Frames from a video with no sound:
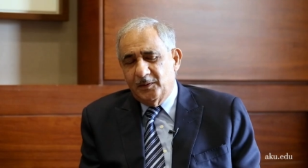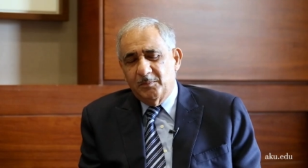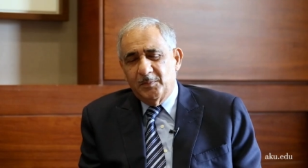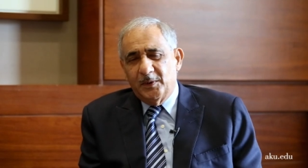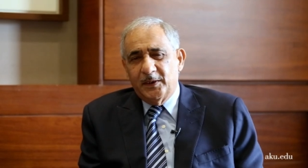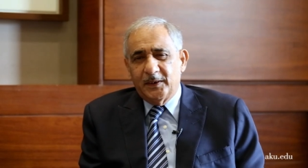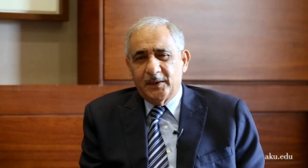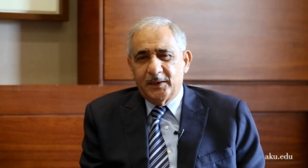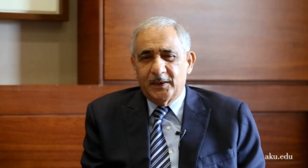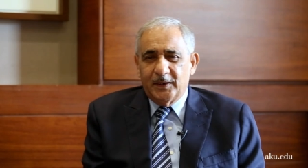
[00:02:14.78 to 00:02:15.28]
in
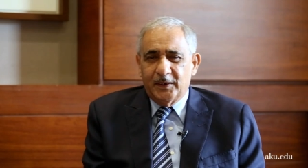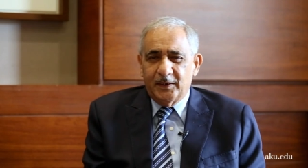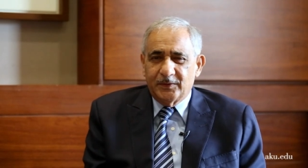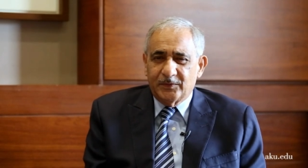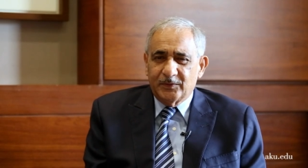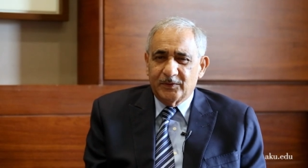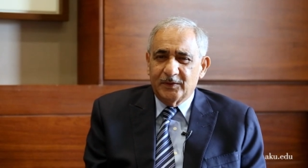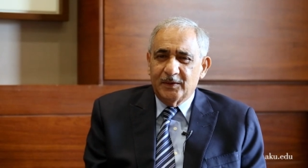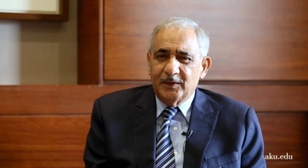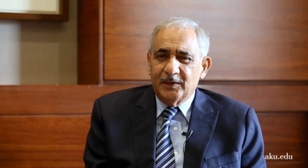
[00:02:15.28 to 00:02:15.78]
my
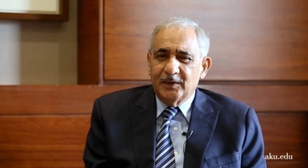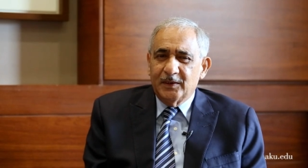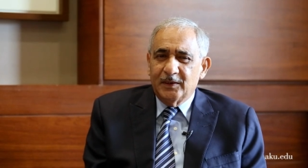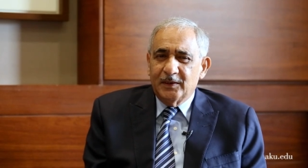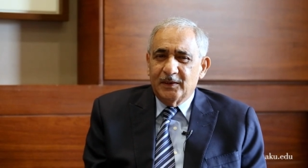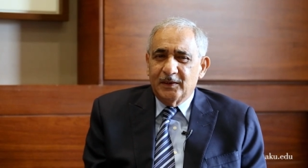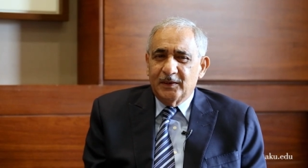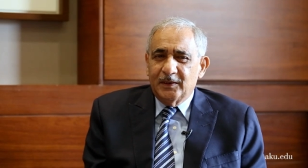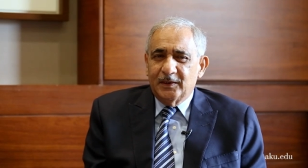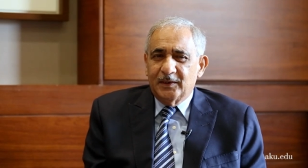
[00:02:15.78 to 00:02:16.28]
case,
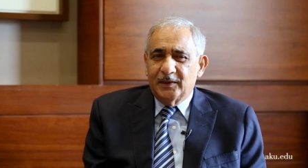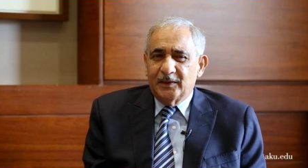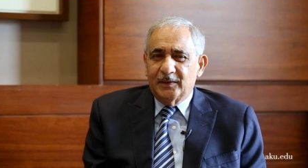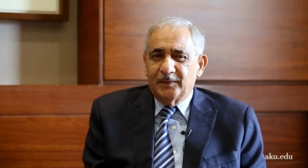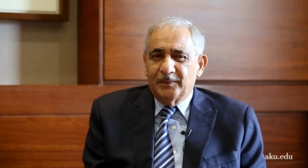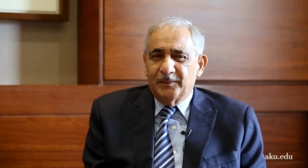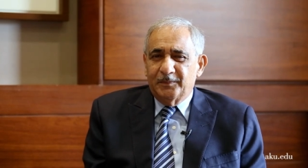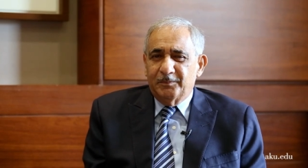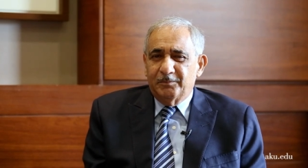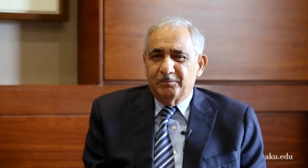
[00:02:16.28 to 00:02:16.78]

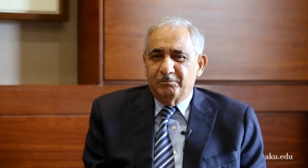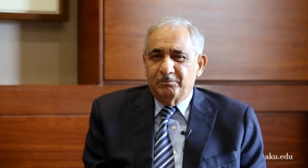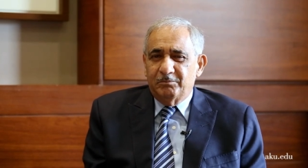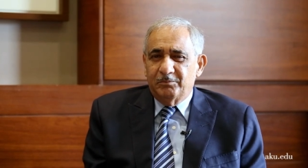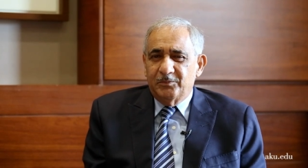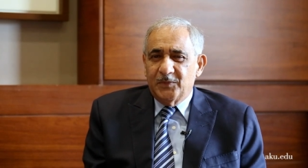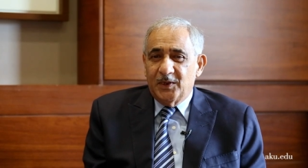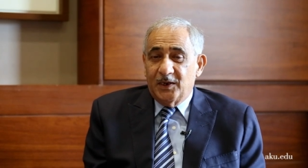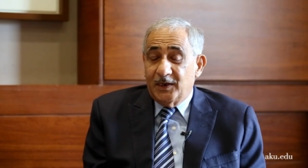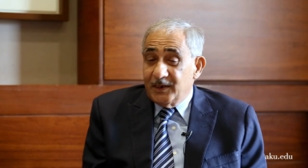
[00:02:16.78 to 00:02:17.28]
uh,
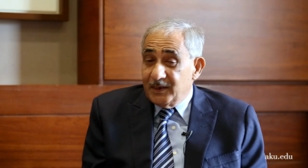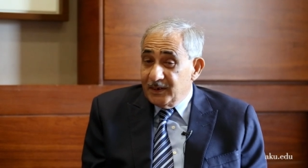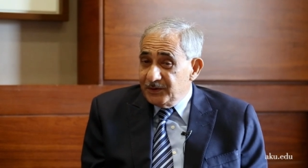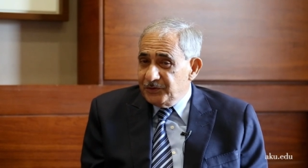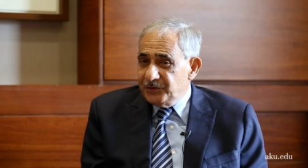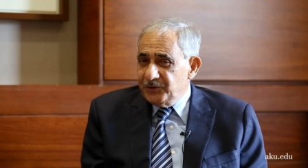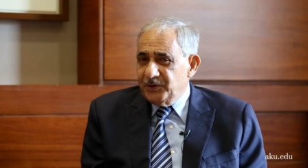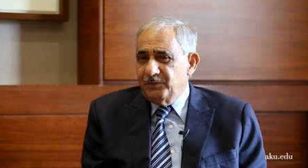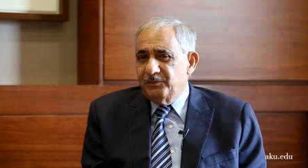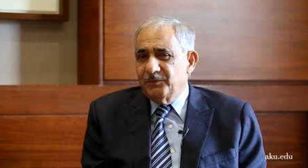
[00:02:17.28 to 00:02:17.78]
I'd
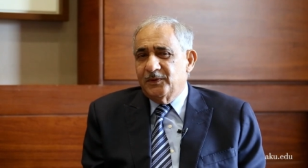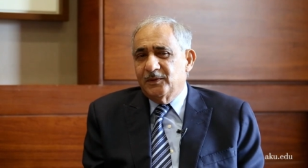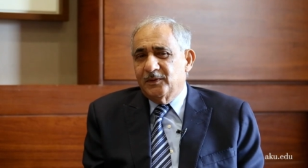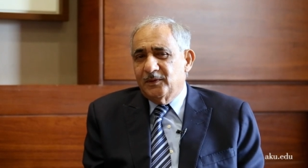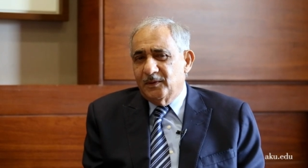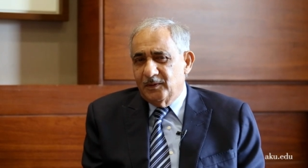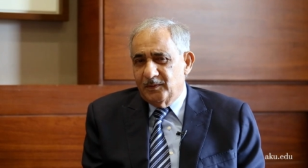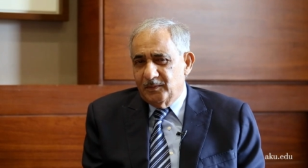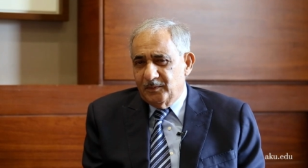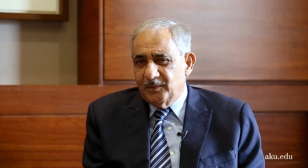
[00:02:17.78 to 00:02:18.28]
achieved
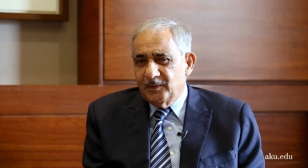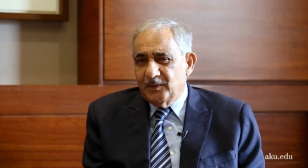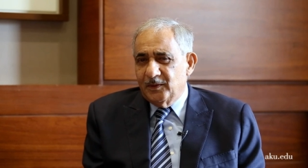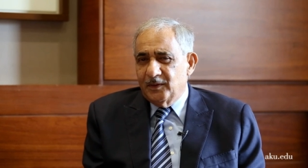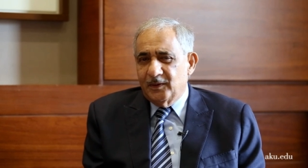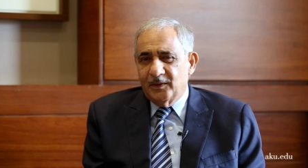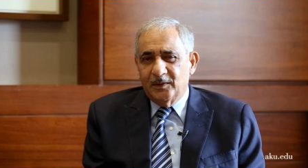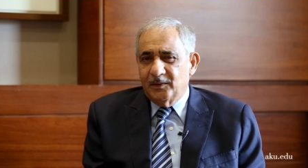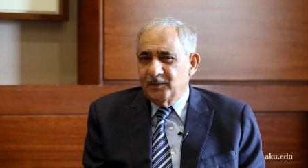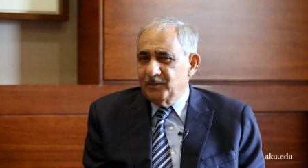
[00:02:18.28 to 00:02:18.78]

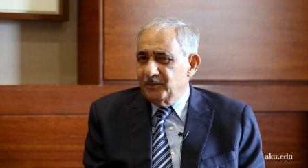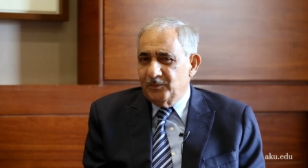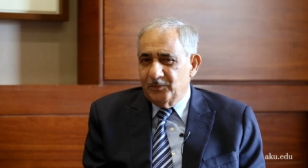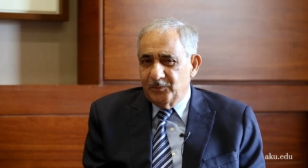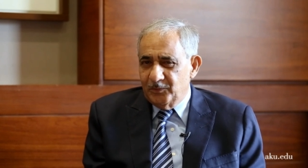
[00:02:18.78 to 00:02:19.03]
uh,